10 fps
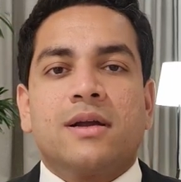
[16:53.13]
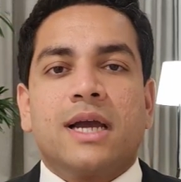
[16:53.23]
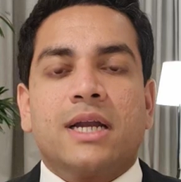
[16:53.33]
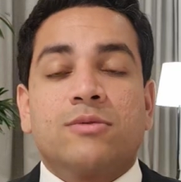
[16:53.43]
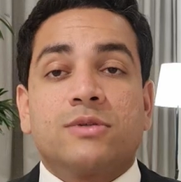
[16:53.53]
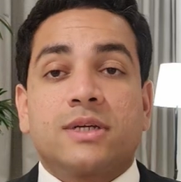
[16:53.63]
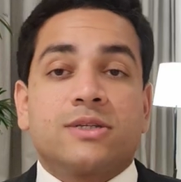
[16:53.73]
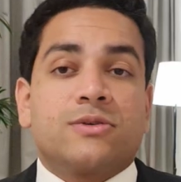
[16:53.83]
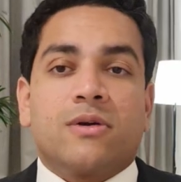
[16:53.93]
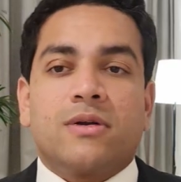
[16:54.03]
And it was an
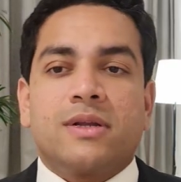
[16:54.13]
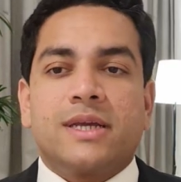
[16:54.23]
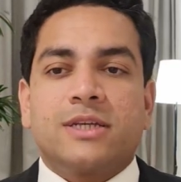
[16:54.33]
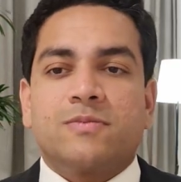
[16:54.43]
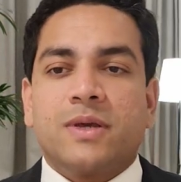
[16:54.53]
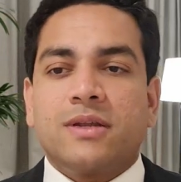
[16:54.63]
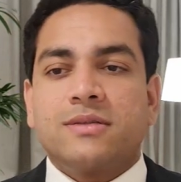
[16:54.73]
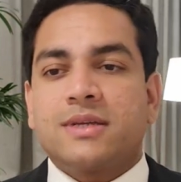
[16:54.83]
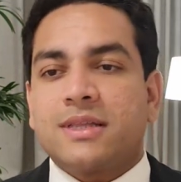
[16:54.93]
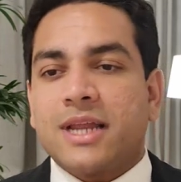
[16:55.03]
extraordinary
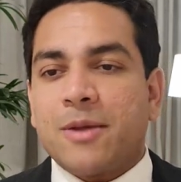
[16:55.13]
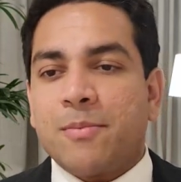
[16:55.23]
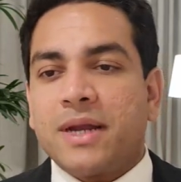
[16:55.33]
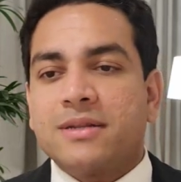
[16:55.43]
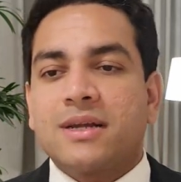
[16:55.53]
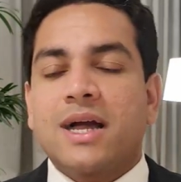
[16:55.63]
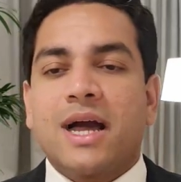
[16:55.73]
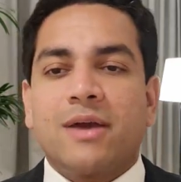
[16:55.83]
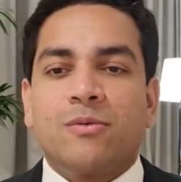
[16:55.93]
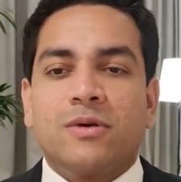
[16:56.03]
experience. And then I met the
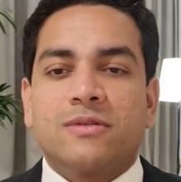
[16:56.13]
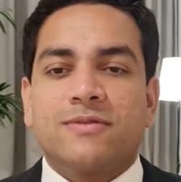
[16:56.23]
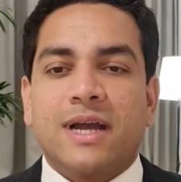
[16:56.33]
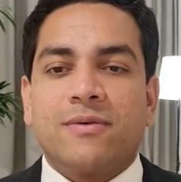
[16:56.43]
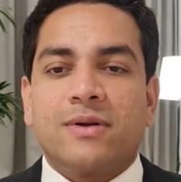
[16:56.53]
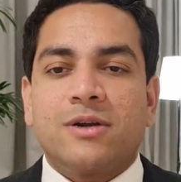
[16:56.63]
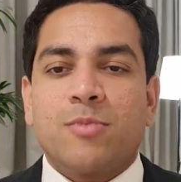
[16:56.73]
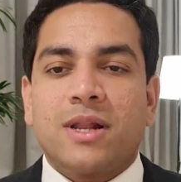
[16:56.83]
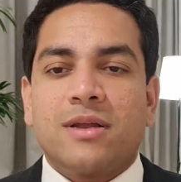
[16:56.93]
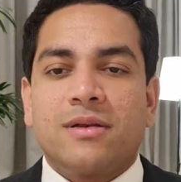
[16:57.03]
guy worth 500
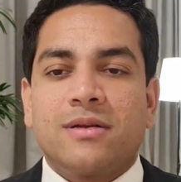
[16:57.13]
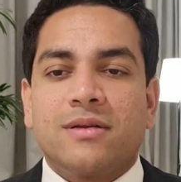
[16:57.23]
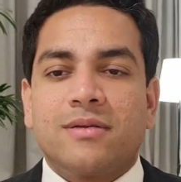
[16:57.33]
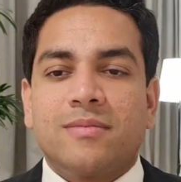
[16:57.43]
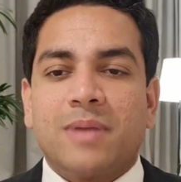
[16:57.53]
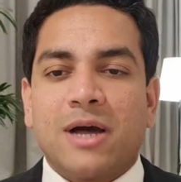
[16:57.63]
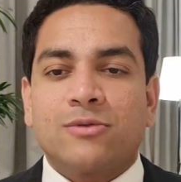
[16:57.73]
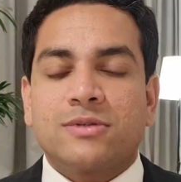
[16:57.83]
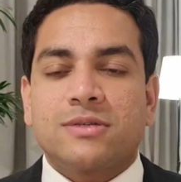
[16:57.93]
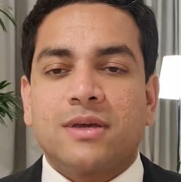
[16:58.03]
million
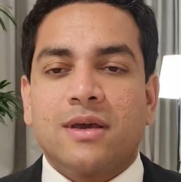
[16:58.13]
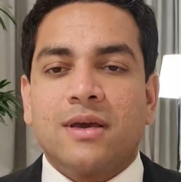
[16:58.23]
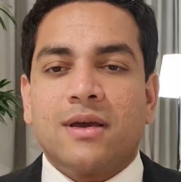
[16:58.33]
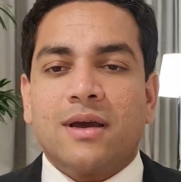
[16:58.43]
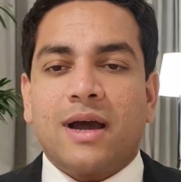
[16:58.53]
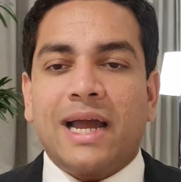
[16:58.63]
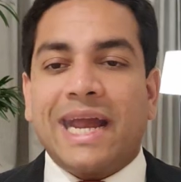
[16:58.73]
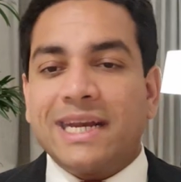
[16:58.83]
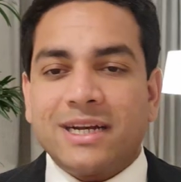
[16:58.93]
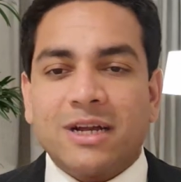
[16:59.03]
pounds. I
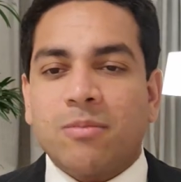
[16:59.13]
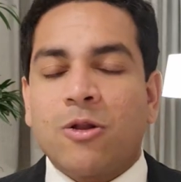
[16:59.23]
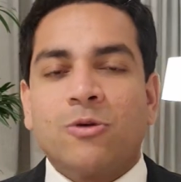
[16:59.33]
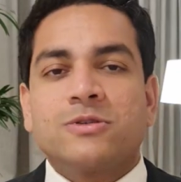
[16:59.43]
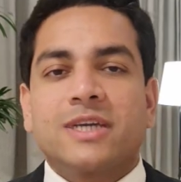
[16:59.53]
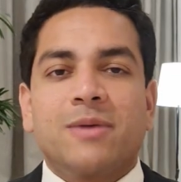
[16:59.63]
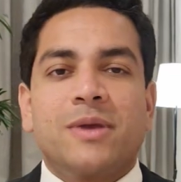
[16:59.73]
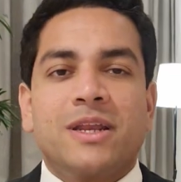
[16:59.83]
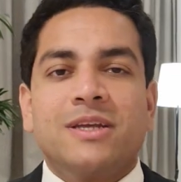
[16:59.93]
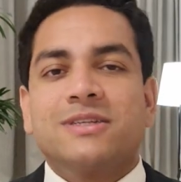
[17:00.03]
ended up closing
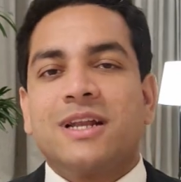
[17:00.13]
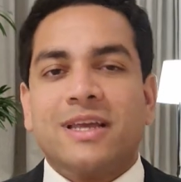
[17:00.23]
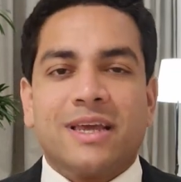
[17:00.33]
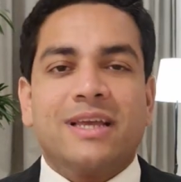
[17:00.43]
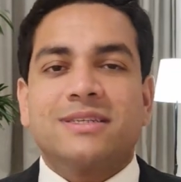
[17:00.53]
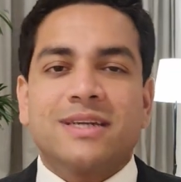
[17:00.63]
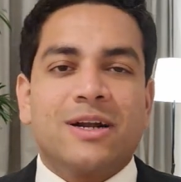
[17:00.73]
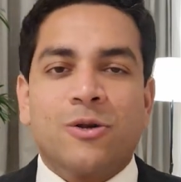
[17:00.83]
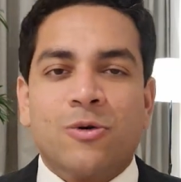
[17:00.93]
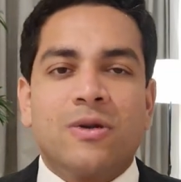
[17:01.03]
him initially. He
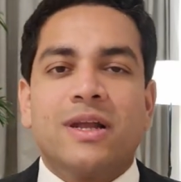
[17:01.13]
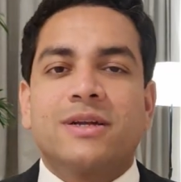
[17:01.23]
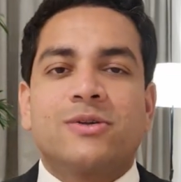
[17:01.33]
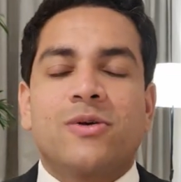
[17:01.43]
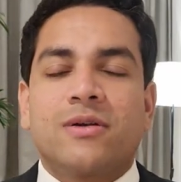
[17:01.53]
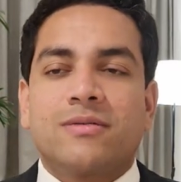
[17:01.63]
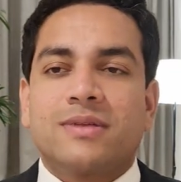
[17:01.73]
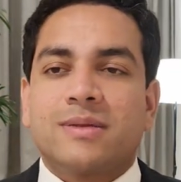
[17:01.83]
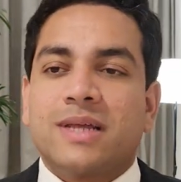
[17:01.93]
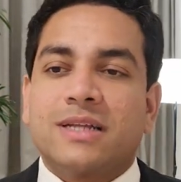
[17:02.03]
said no later
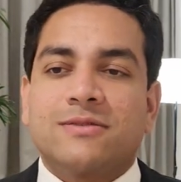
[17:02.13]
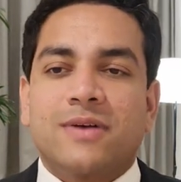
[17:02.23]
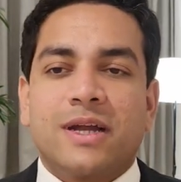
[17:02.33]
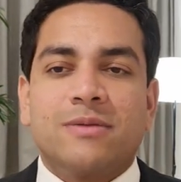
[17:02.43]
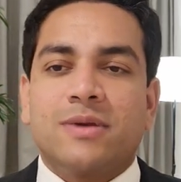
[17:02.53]
on, that's fine.